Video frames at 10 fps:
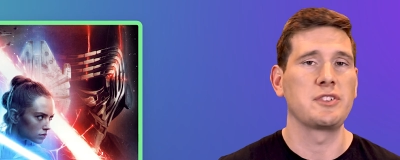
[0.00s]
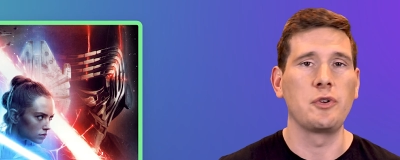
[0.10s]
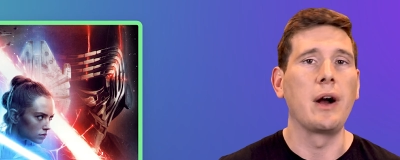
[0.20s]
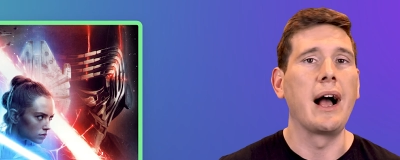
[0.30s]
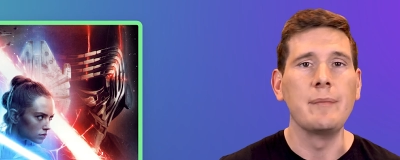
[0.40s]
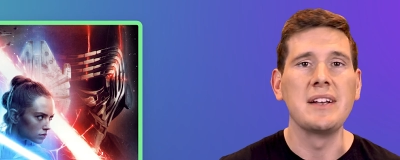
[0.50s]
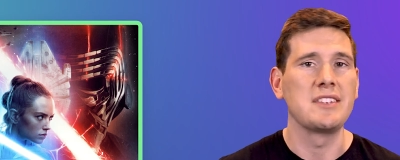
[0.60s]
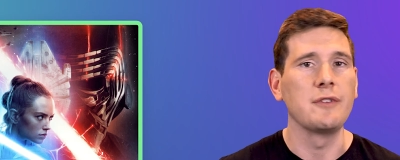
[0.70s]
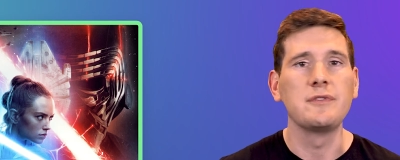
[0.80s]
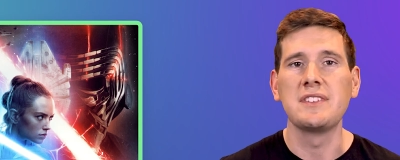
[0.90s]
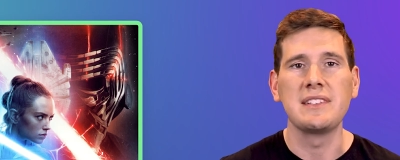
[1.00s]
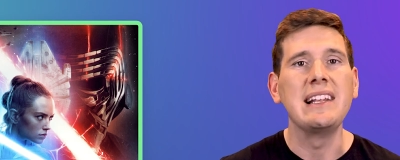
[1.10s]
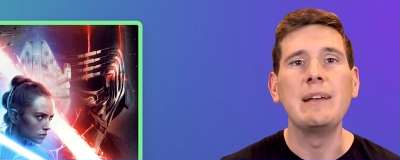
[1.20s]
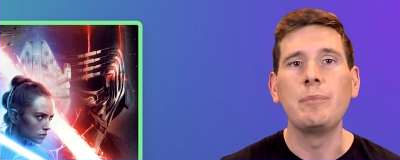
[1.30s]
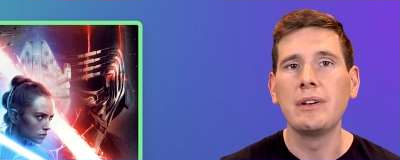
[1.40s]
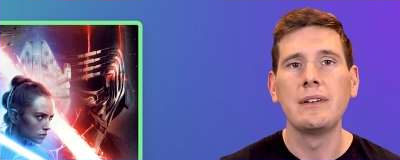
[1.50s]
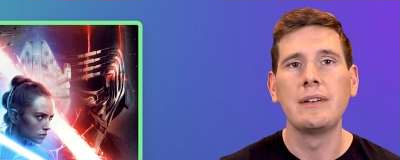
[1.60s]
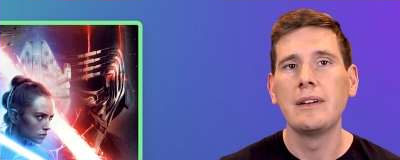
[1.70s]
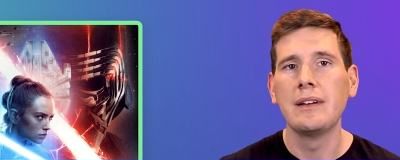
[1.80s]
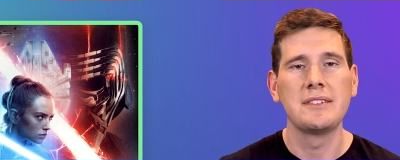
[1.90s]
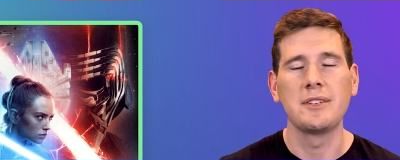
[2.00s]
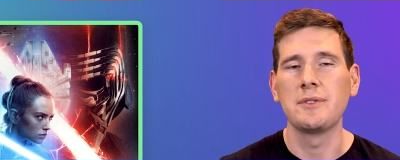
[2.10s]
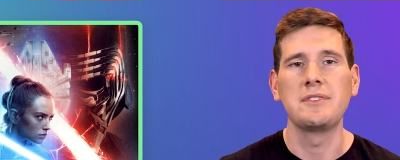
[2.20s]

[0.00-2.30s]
Speaker 1: just cry myself to sleep. It's so